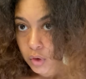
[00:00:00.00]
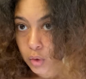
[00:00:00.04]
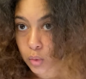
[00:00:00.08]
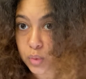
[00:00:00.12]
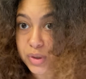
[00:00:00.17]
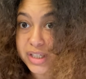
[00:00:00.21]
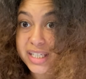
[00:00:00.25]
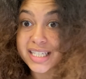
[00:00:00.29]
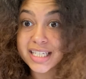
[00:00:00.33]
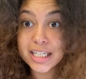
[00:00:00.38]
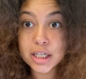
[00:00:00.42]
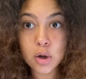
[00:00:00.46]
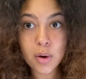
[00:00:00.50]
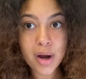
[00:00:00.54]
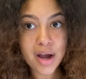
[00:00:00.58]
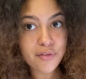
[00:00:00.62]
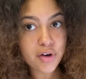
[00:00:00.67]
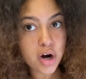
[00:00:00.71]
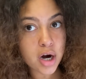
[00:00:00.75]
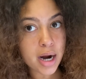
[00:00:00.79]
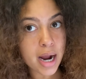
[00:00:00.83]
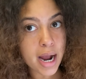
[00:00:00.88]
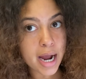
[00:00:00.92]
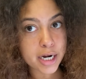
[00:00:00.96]
We still have
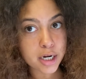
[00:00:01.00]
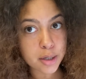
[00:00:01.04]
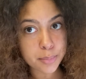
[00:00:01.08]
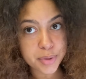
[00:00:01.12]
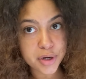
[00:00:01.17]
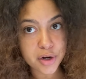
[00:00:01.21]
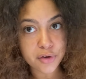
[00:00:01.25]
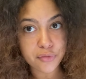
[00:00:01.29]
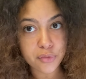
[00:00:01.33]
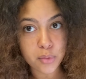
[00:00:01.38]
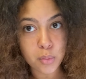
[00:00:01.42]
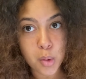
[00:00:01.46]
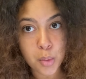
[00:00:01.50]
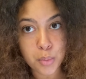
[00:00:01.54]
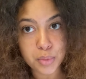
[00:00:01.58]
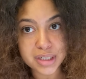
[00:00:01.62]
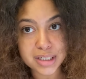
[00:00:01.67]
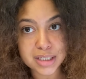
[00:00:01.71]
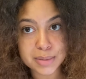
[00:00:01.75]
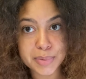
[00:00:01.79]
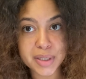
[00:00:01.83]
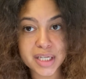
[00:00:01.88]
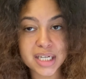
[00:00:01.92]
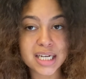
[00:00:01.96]
our guide up here from when we
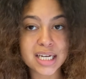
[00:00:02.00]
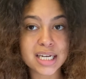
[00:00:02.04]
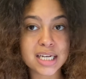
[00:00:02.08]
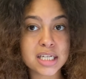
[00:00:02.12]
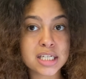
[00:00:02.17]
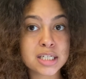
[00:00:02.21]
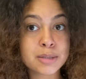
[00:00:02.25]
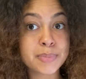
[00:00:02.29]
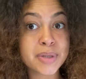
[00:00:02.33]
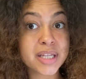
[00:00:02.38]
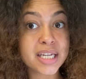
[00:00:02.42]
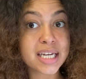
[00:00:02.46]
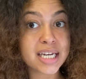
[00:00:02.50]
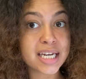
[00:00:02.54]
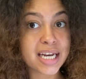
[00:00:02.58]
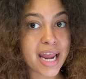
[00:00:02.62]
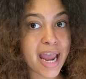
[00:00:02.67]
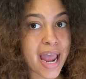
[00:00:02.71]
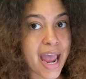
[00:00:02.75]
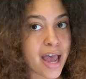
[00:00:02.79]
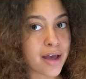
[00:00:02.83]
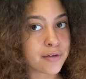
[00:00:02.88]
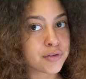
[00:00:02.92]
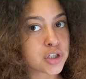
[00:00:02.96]
split it in
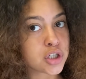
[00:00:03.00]
half.